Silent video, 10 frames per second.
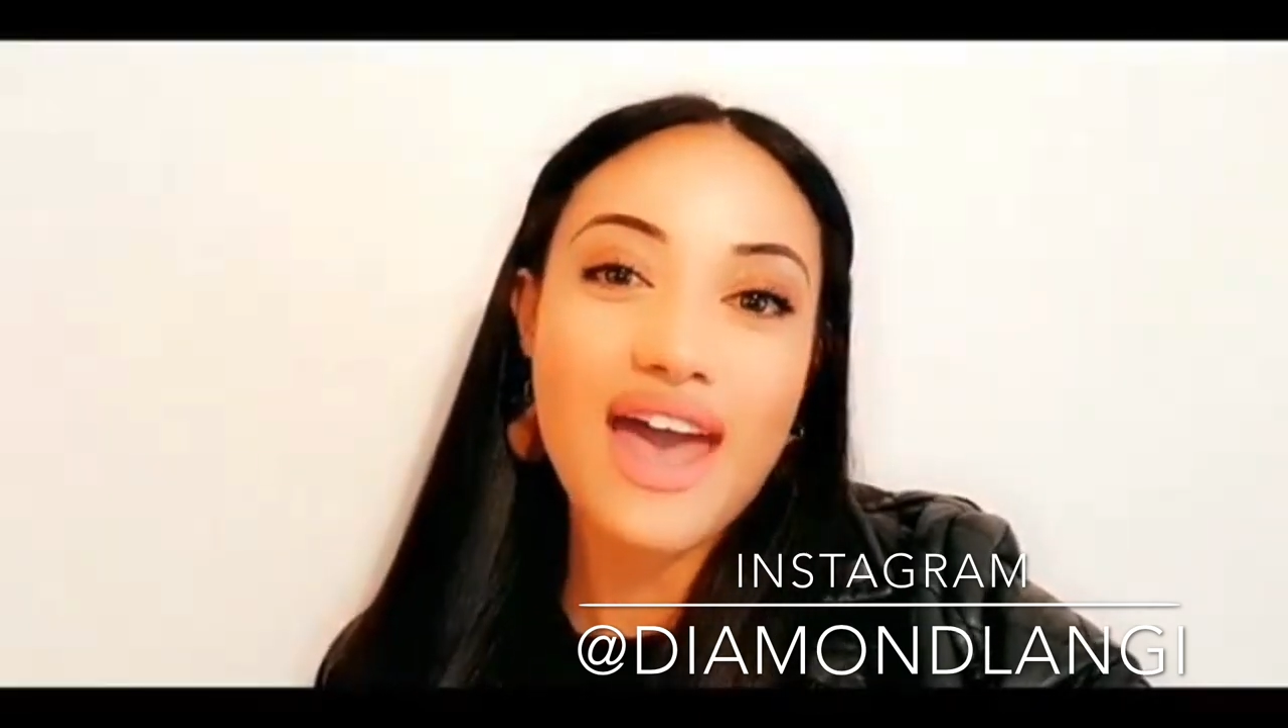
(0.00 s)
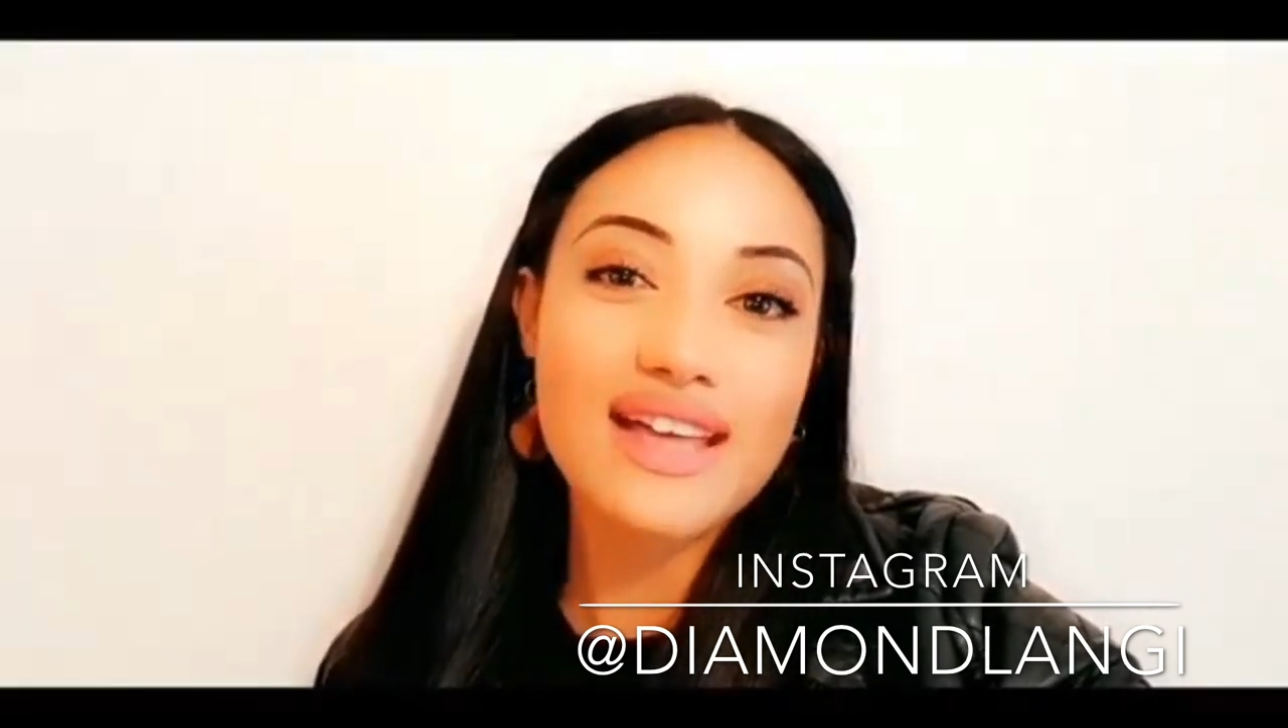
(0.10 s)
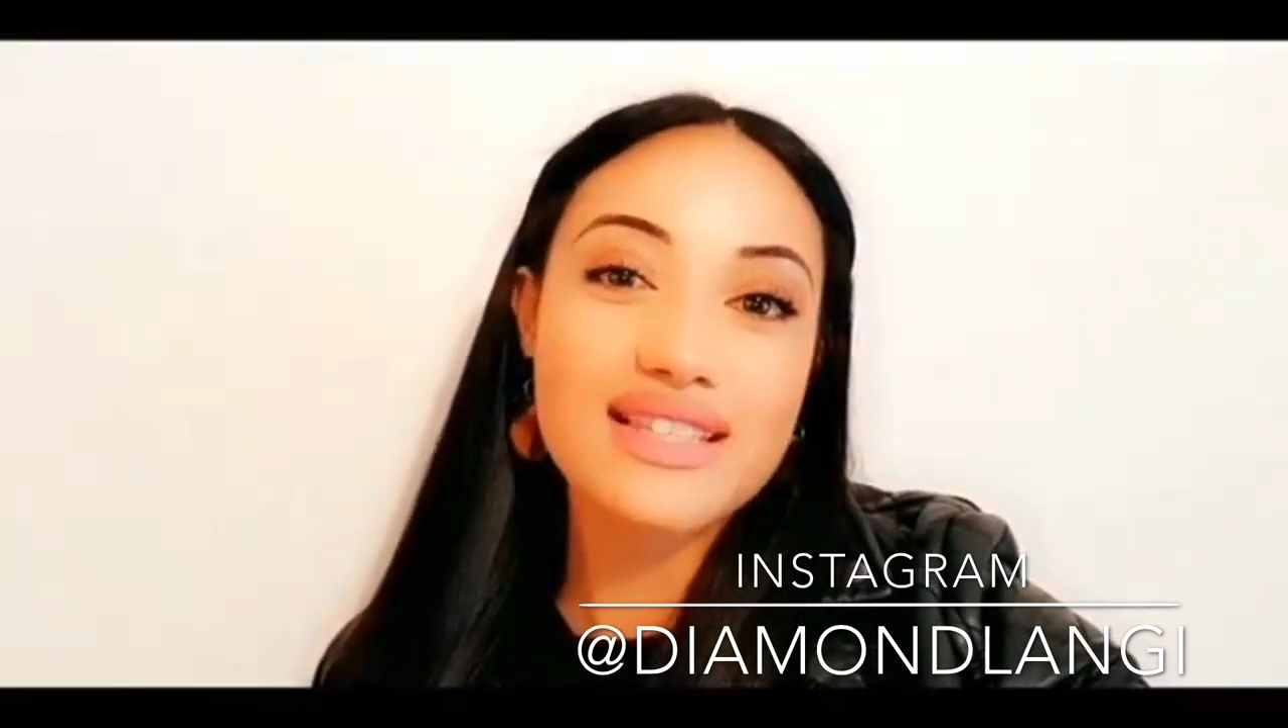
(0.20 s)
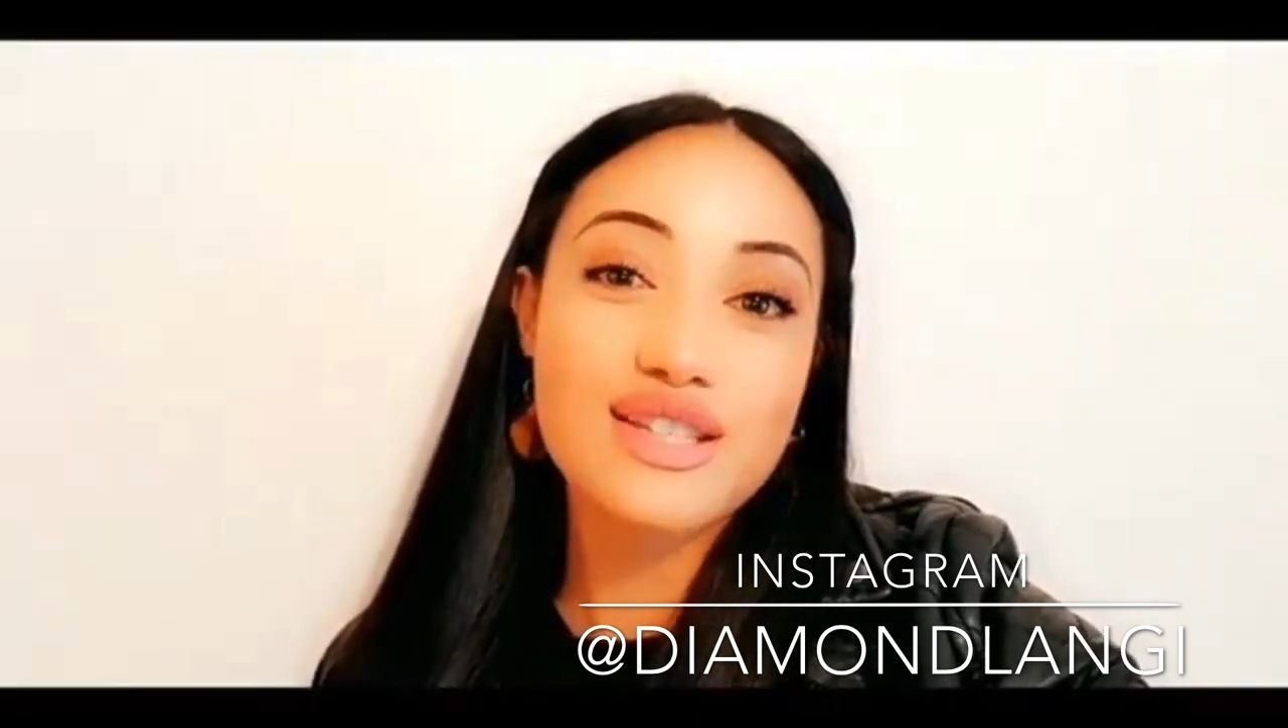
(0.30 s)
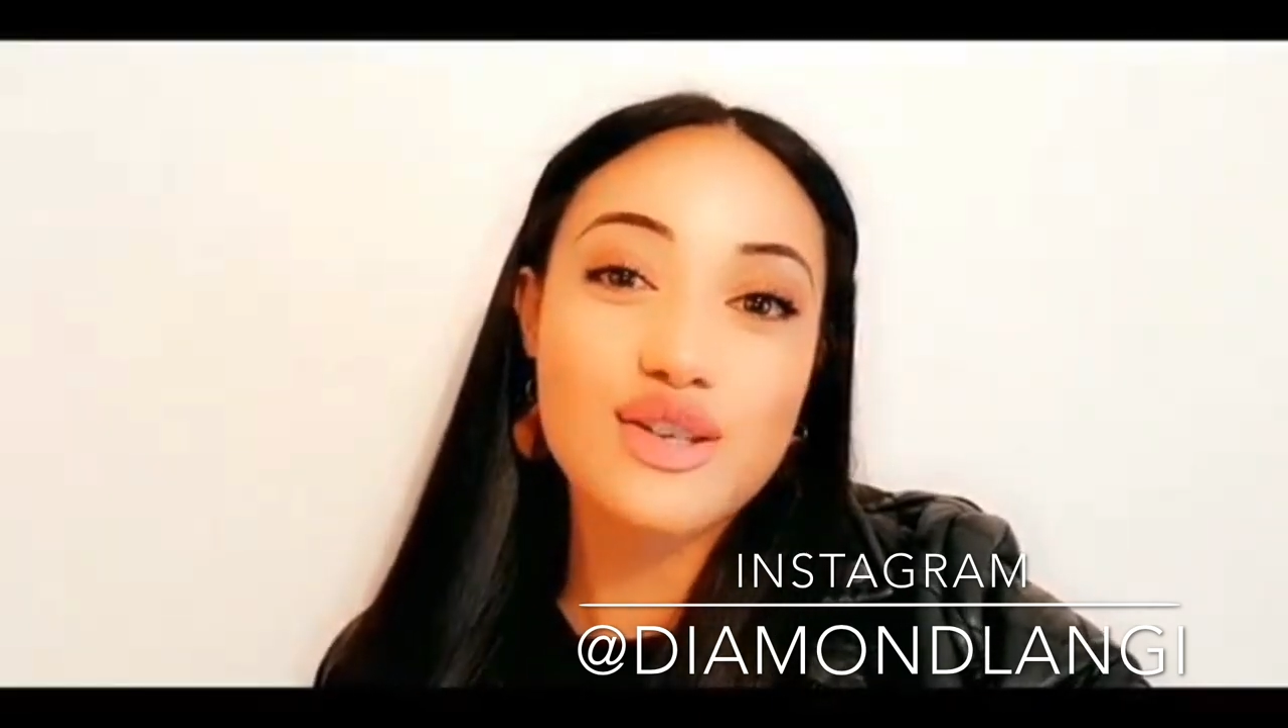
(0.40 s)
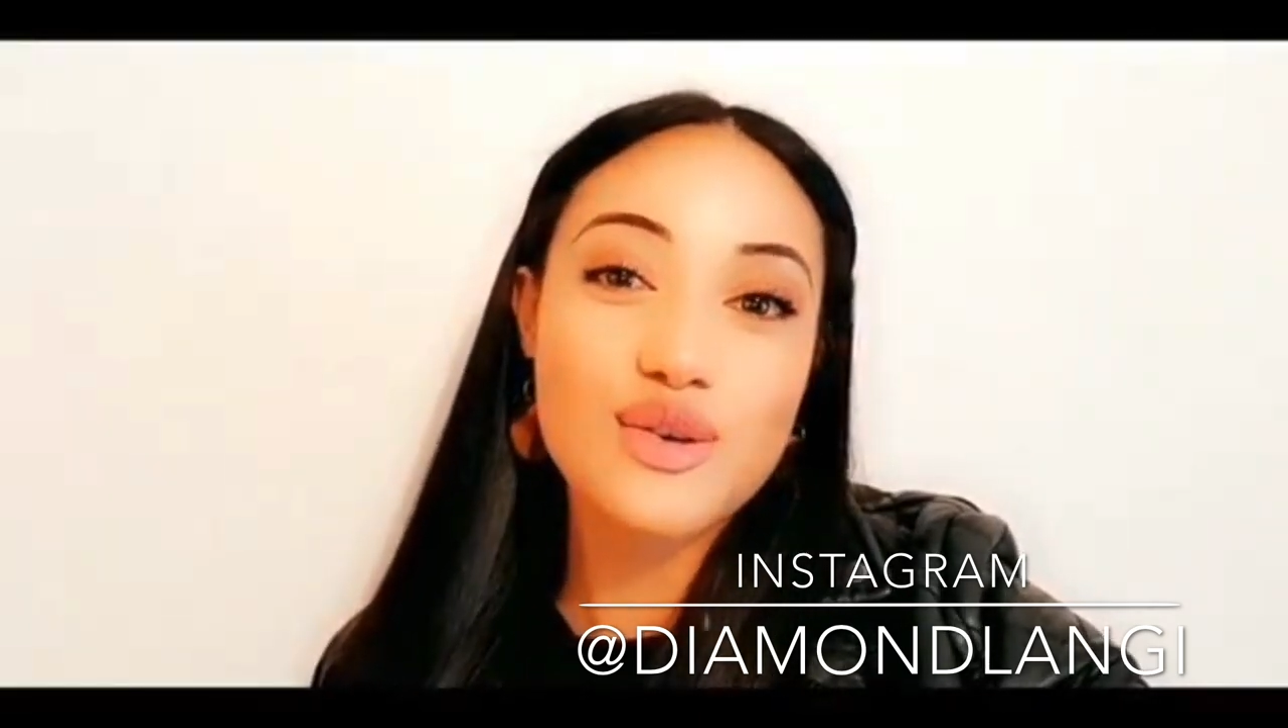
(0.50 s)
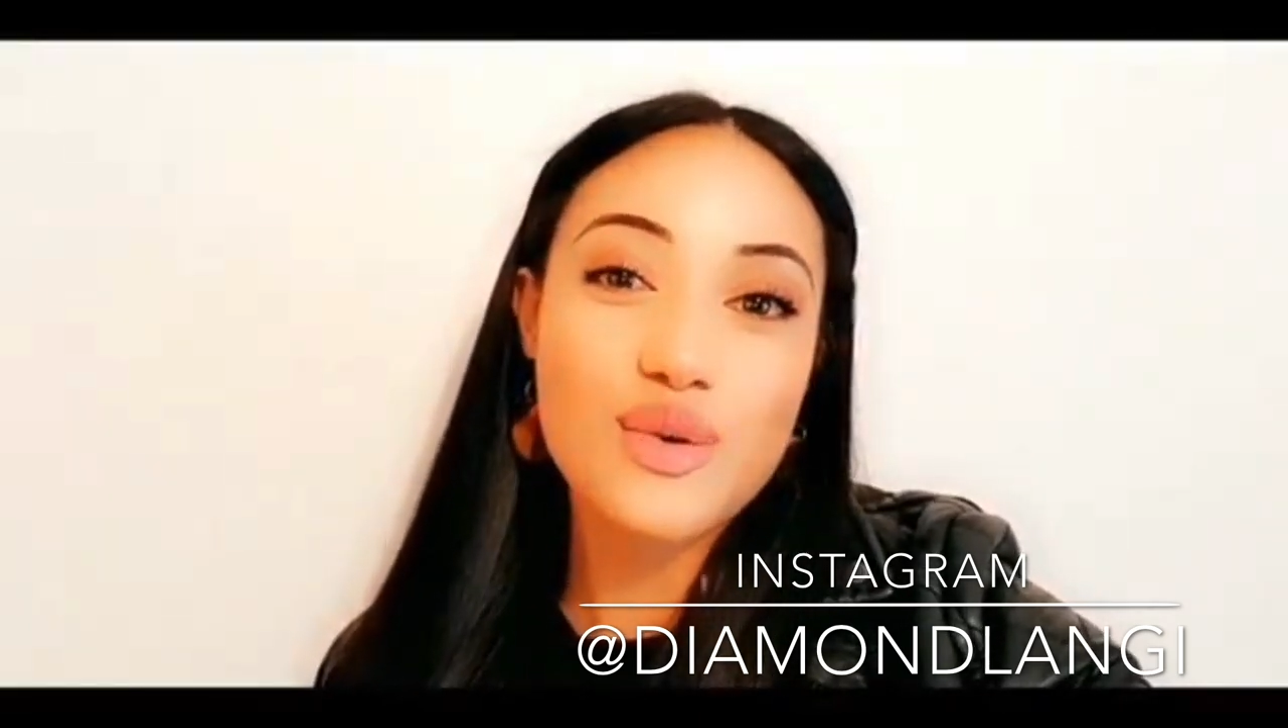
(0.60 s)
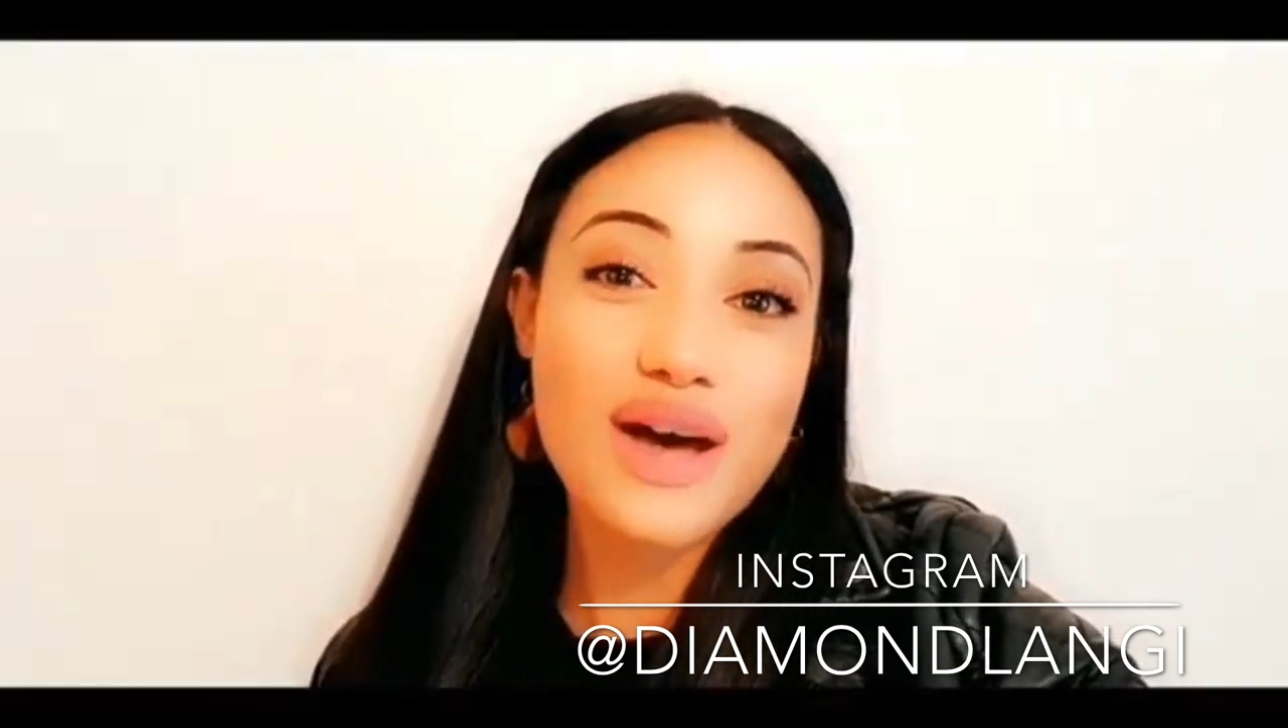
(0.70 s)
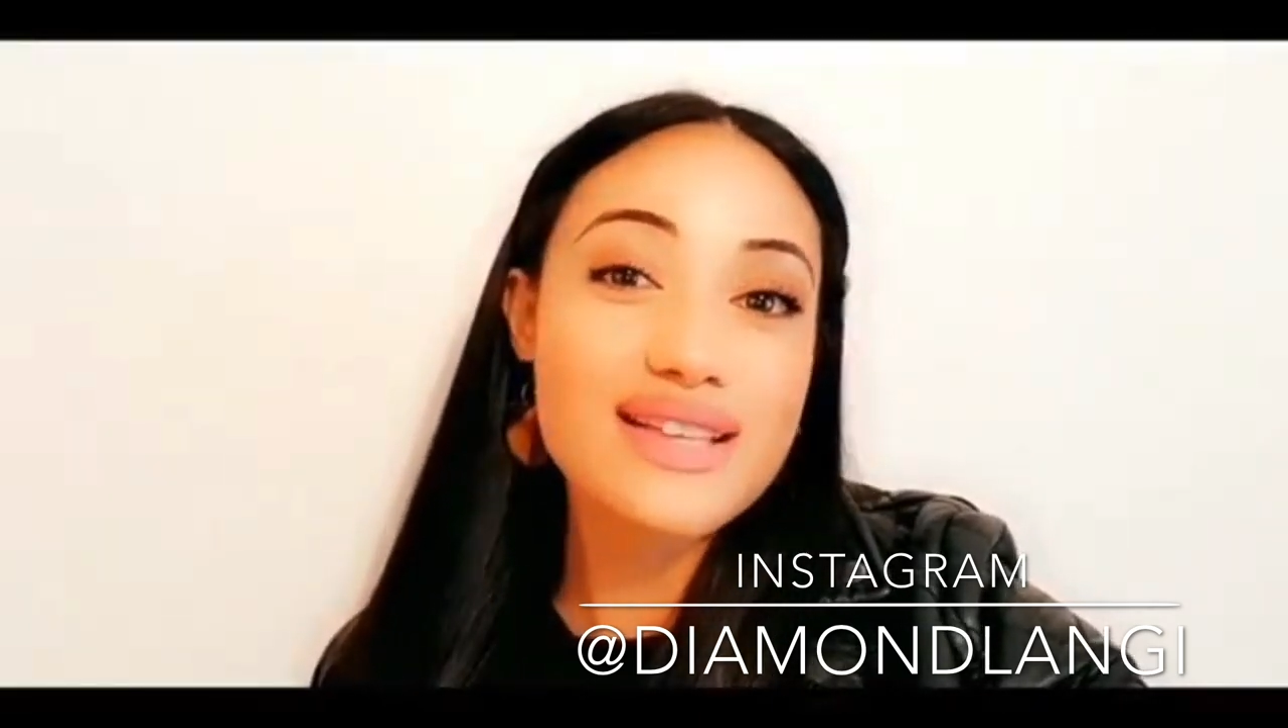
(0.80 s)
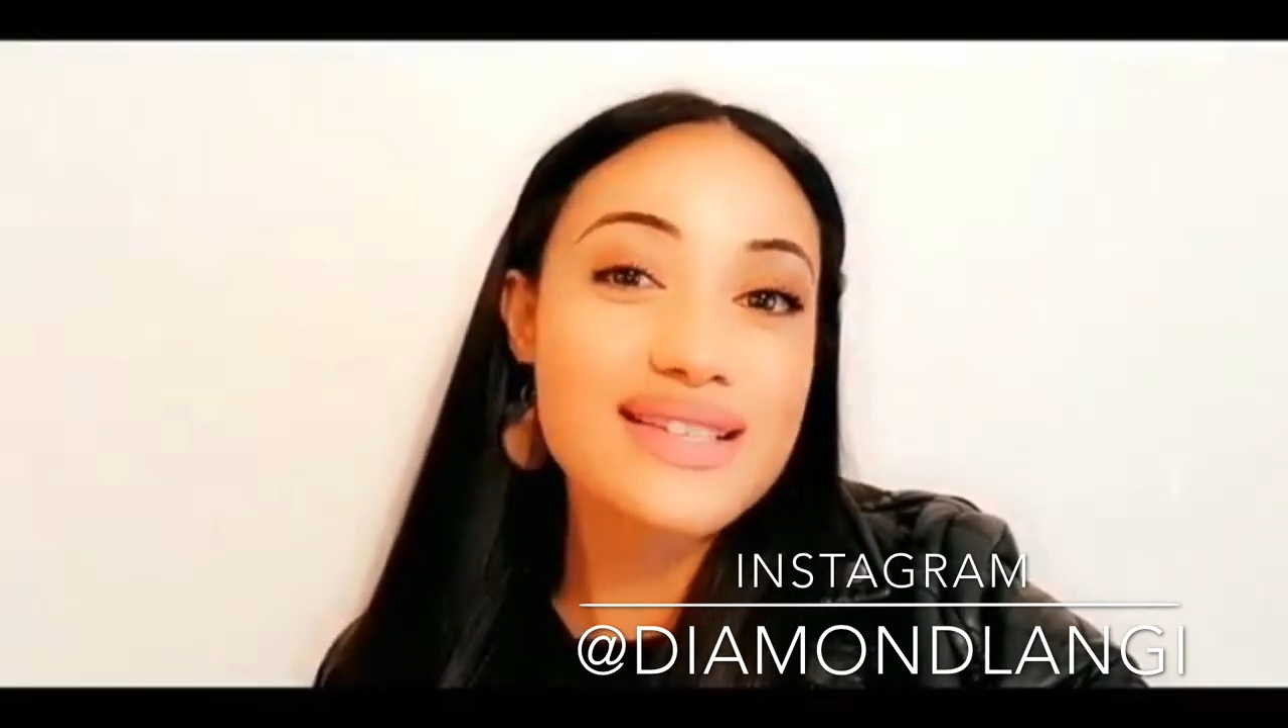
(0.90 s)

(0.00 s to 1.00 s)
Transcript: and to